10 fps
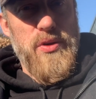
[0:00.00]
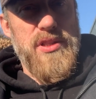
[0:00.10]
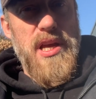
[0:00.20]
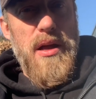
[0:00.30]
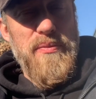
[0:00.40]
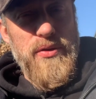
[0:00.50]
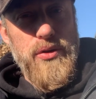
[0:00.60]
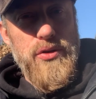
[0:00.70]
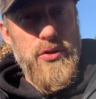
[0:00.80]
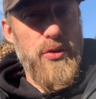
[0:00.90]
was
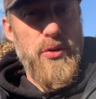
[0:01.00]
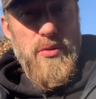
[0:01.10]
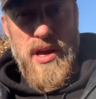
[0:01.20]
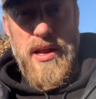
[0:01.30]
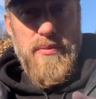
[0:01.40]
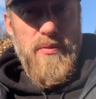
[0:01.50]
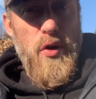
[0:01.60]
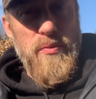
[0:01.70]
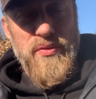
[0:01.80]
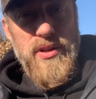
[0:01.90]
helpful to you, and
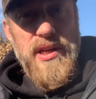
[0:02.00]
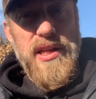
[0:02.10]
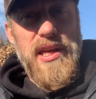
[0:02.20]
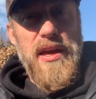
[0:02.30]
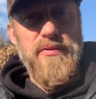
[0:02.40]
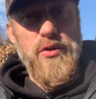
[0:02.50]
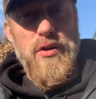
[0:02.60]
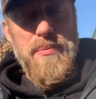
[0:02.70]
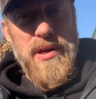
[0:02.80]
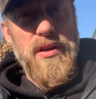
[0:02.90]
hopefully it gave
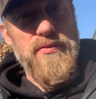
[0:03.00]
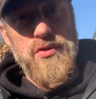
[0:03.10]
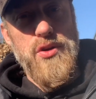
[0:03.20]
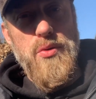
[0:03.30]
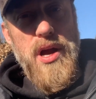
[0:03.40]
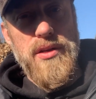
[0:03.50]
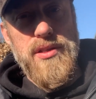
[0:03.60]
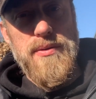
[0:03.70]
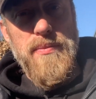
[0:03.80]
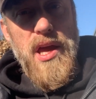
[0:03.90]
you a bit of
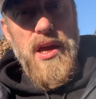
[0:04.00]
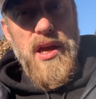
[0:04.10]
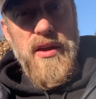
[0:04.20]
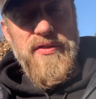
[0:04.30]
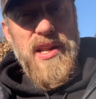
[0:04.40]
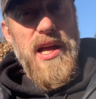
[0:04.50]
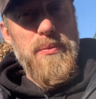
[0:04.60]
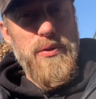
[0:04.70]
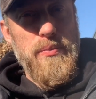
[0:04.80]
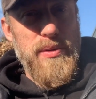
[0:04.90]
nuance. If it
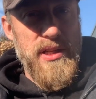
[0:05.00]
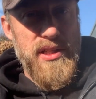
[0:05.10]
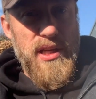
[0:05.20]
helped you, please